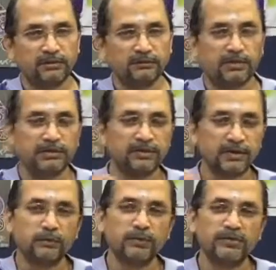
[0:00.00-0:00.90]
not the
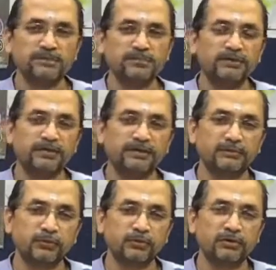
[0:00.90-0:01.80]
round ones, but like the
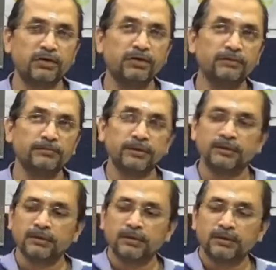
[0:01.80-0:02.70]
more
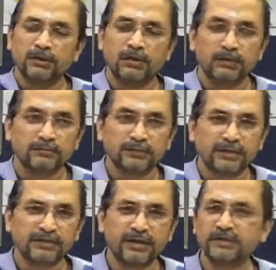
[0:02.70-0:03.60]

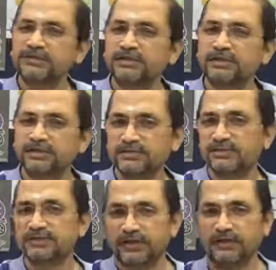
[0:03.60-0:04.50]
like the Hershey
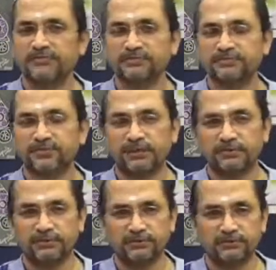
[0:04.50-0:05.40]
kisses kind of.
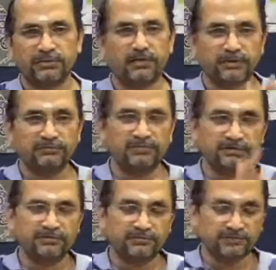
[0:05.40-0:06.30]

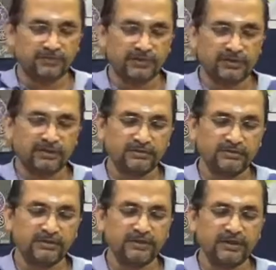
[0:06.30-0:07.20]
If I can
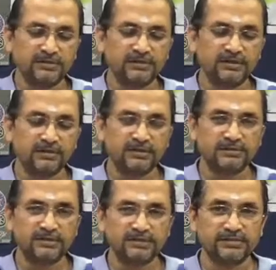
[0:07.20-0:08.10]
give that as
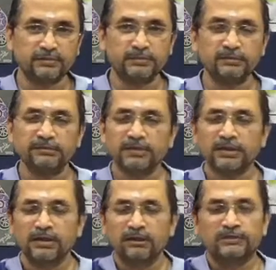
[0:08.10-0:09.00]
an example.
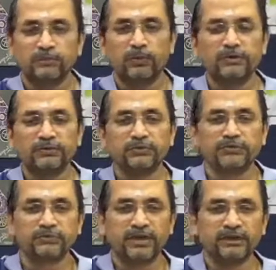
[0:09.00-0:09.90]
So what you do is
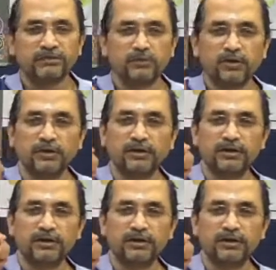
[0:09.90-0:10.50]
you take a small,